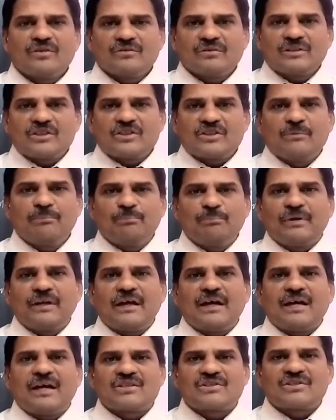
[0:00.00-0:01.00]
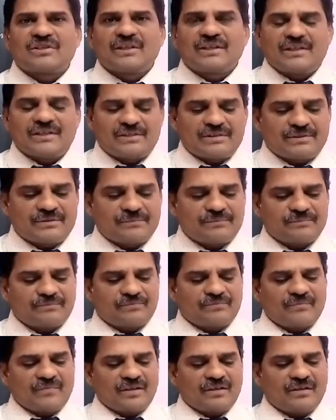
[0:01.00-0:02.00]
The simple answer is
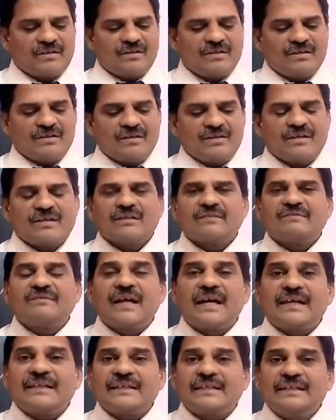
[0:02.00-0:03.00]
the